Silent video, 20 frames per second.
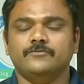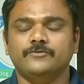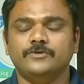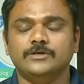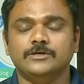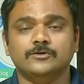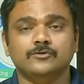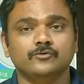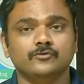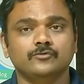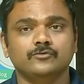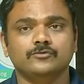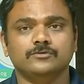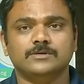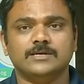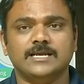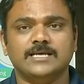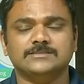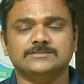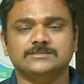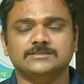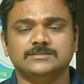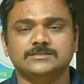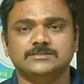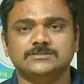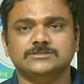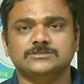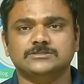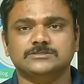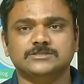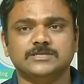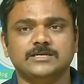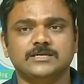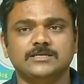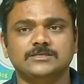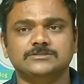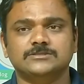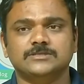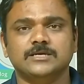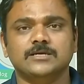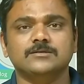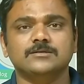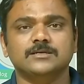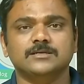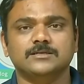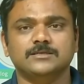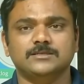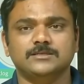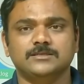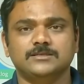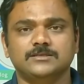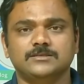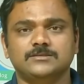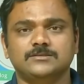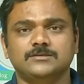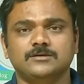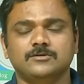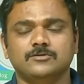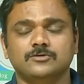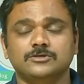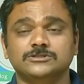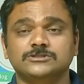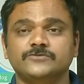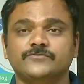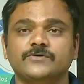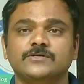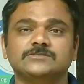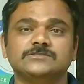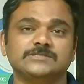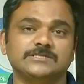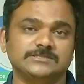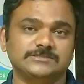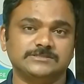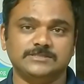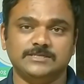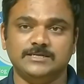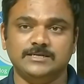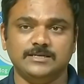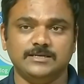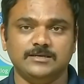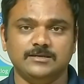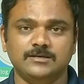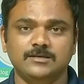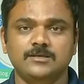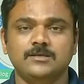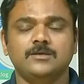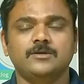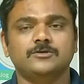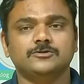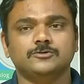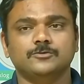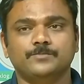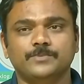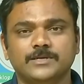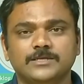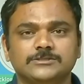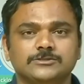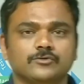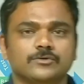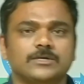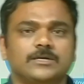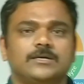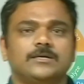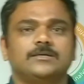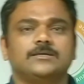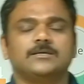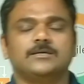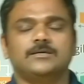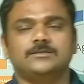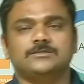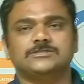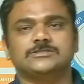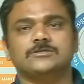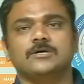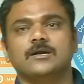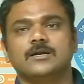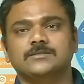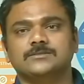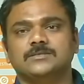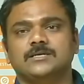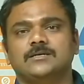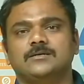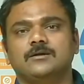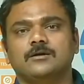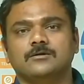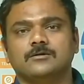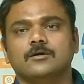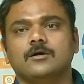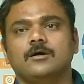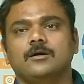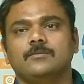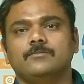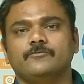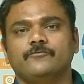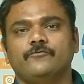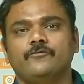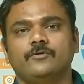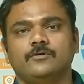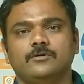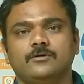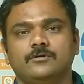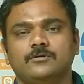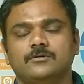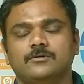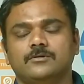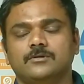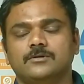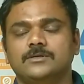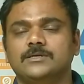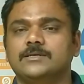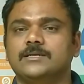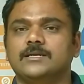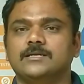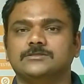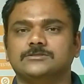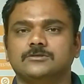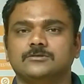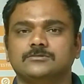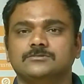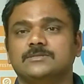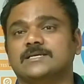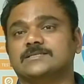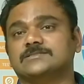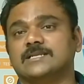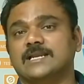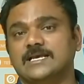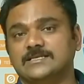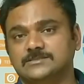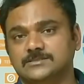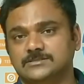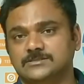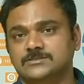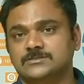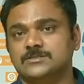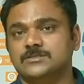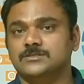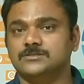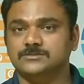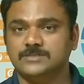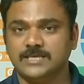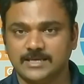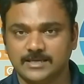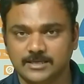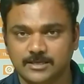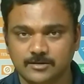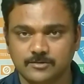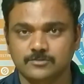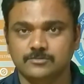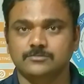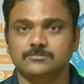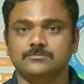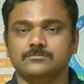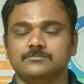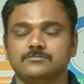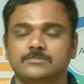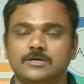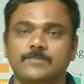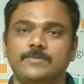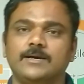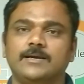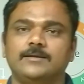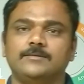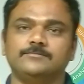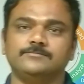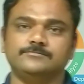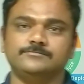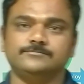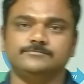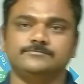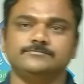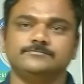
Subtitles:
We do classes, trainings regularly across different cities in India, so please look at staragile.com for details on next classes. Thank you. Bye bye.